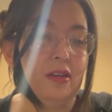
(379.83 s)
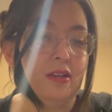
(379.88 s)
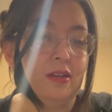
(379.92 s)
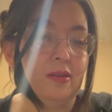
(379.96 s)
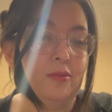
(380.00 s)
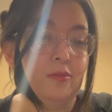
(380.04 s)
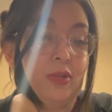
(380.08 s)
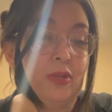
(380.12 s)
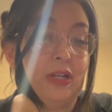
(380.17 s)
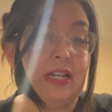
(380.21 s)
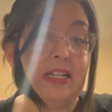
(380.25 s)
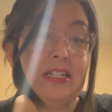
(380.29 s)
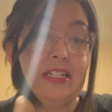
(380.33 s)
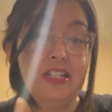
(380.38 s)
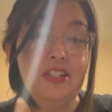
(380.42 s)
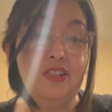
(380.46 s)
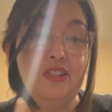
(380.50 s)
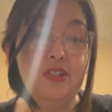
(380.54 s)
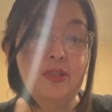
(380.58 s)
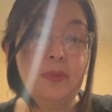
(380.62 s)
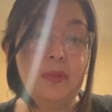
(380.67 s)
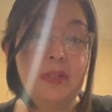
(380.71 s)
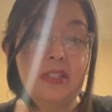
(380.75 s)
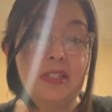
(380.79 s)
But I teach
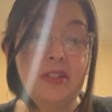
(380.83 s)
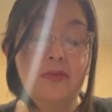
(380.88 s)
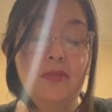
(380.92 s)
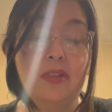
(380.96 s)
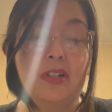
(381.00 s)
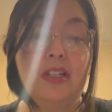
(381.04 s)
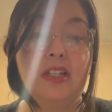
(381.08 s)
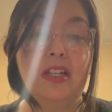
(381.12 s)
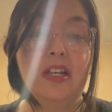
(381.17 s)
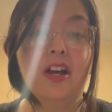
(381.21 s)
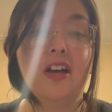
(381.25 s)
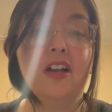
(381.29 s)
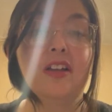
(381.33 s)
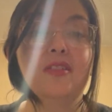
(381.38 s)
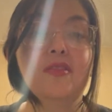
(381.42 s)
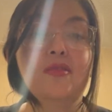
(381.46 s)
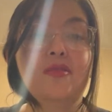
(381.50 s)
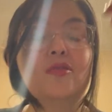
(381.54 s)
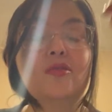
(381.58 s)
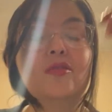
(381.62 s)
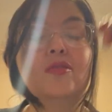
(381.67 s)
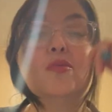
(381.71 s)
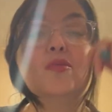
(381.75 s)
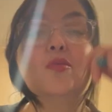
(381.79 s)
you specifically
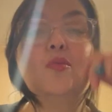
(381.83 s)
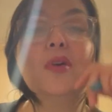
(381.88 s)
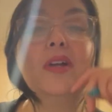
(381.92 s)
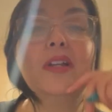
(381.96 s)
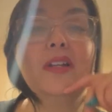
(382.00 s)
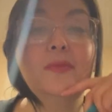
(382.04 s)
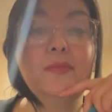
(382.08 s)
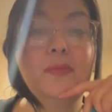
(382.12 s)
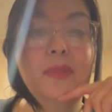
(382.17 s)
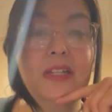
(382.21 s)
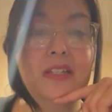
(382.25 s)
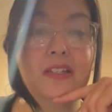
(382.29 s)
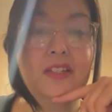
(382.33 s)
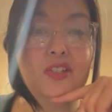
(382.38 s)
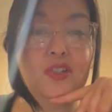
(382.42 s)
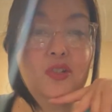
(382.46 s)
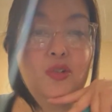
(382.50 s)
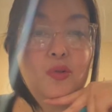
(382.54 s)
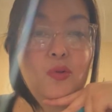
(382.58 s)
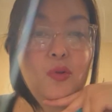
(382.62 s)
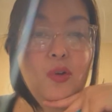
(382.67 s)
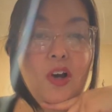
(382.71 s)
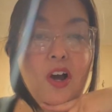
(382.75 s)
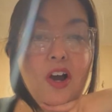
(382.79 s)
on what it means
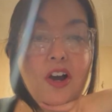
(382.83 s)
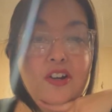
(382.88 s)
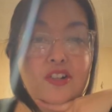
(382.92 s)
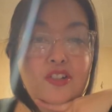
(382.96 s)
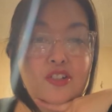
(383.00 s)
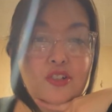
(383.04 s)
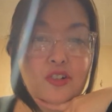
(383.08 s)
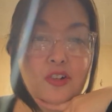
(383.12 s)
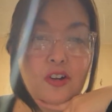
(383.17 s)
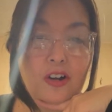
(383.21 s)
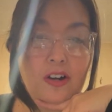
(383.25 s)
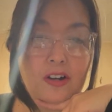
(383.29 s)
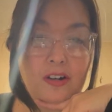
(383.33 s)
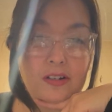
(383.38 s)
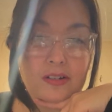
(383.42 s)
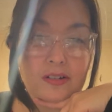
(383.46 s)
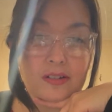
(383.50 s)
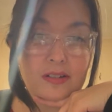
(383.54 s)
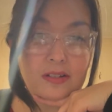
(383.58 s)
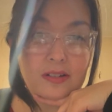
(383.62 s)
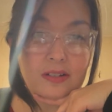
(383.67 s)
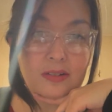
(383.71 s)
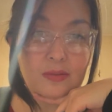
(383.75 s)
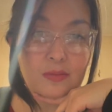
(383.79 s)
to guard your heart
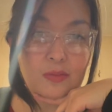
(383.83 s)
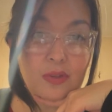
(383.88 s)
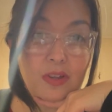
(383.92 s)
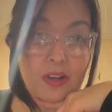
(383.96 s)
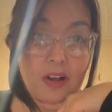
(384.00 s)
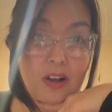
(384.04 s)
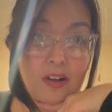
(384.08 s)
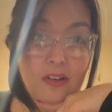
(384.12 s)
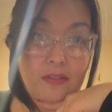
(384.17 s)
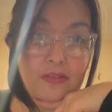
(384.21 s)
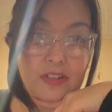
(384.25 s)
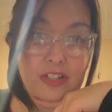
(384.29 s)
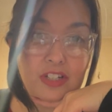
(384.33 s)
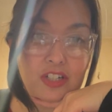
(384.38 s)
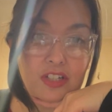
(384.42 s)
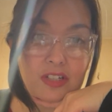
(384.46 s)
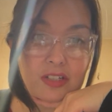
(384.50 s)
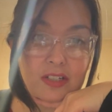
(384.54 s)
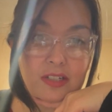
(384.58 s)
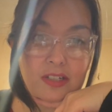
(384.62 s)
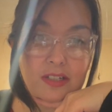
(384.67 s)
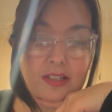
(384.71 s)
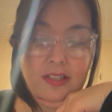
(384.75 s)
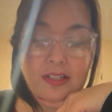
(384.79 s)
with all
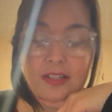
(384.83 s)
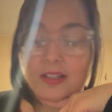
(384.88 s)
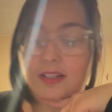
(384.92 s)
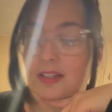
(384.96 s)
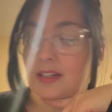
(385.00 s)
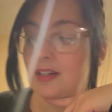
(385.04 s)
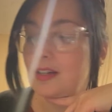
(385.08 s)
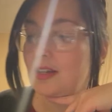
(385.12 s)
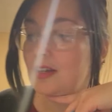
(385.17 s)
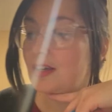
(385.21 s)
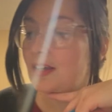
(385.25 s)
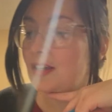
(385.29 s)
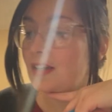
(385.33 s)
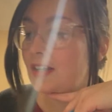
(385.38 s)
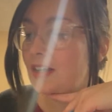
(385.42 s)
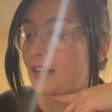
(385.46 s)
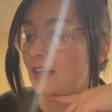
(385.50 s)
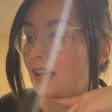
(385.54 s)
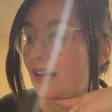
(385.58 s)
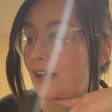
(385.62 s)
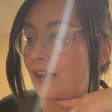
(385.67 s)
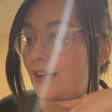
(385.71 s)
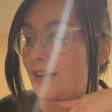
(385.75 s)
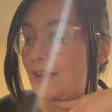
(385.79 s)
vigilance.
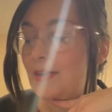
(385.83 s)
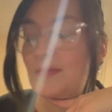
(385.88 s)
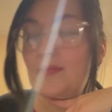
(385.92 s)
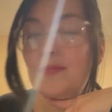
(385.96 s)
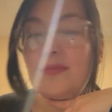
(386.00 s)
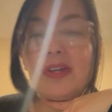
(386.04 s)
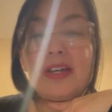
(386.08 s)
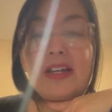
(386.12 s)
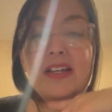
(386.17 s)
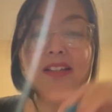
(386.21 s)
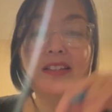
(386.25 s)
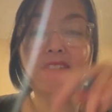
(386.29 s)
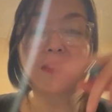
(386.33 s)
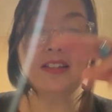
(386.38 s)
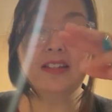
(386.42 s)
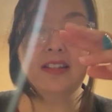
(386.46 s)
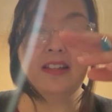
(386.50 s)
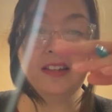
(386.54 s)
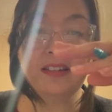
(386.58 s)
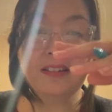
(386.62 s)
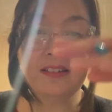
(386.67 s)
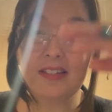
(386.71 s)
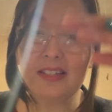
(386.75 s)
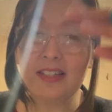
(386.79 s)
It's
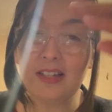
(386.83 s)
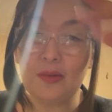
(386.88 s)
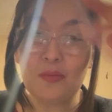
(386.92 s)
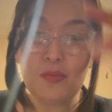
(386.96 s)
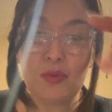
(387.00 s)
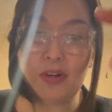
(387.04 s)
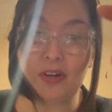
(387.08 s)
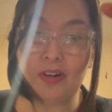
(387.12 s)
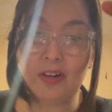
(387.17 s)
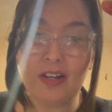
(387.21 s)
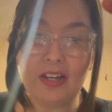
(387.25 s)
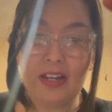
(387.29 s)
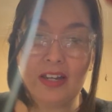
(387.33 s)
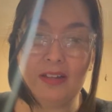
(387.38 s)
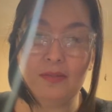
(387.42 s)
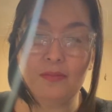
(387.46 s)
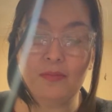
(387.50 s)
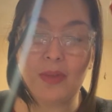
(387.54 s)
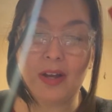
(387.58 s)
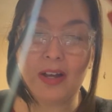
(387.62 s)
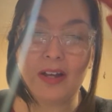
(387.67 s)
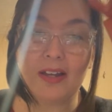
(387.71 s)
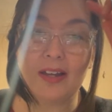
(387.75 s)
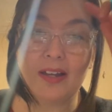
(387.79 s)
somewhere in
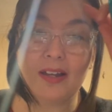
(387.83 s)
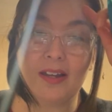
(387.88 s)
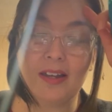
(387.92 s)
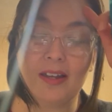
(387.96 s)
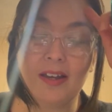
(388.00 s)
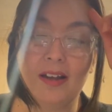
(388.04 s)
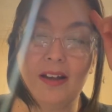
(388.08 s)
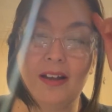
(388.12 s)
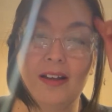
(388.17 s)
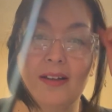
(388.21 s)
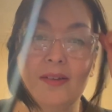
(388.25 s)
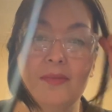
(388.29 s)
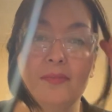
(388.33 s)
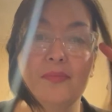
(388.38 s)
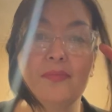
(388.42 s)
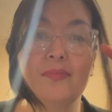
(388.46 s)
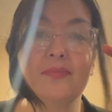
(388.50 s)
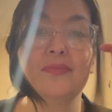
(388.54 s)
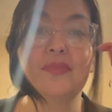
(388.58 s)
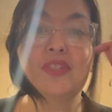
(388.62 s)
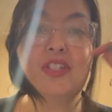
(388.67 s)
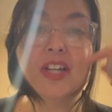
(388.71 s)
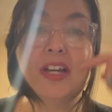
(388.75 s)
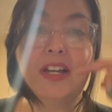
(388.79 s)
my
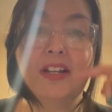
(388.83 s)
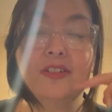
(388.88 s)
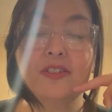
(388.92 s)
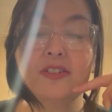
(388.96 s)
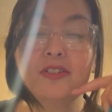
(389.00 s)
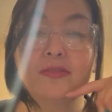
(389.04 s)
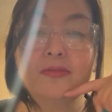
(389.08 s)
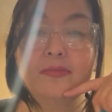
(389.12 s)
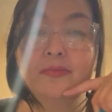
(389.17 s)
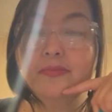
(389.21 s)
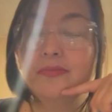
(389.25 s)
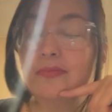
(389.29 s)
channel.